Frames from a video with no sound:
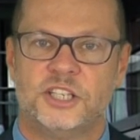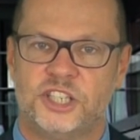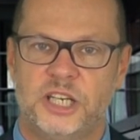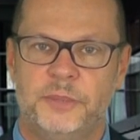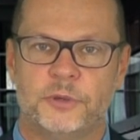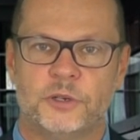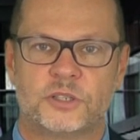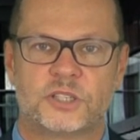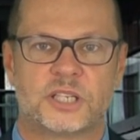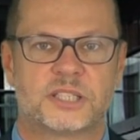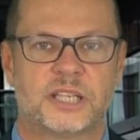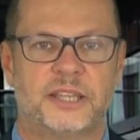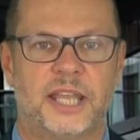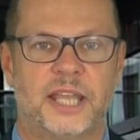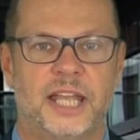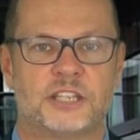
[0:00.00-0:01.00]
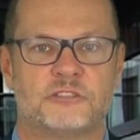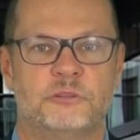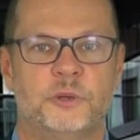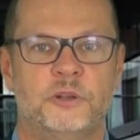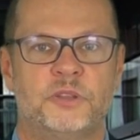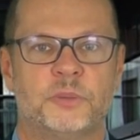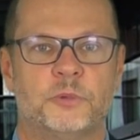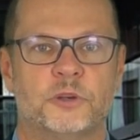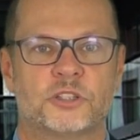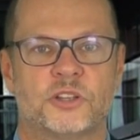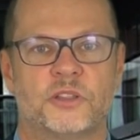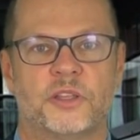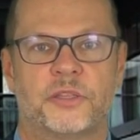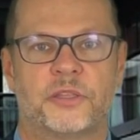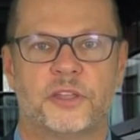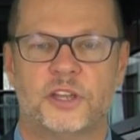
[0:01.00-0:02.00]
G Books say they had to remove the books
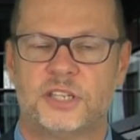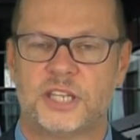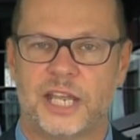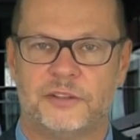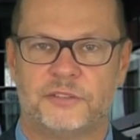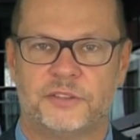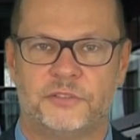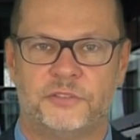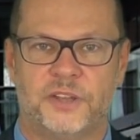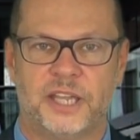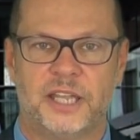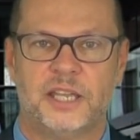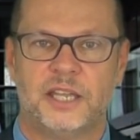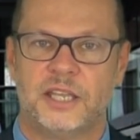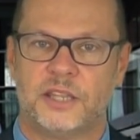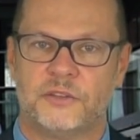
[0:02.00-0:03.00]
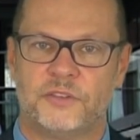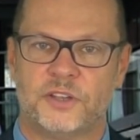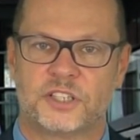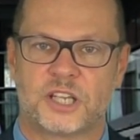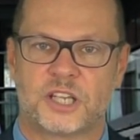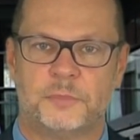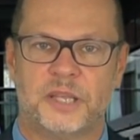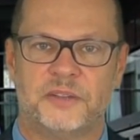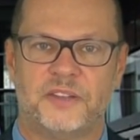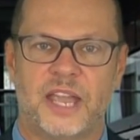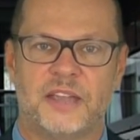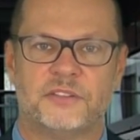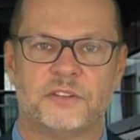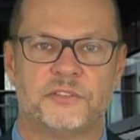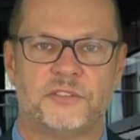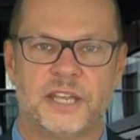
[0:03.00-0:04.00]
on the third day of the fair, the first time they've
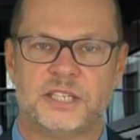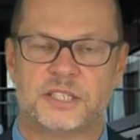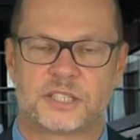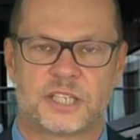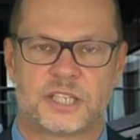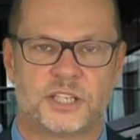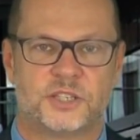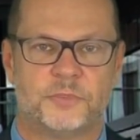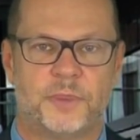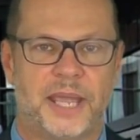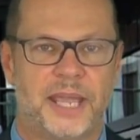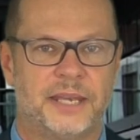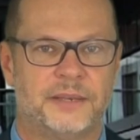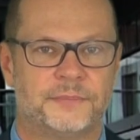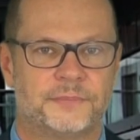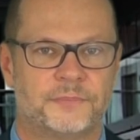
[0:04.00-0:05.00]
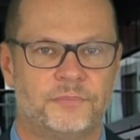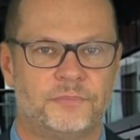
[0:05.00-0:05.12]
ever faced such a ban.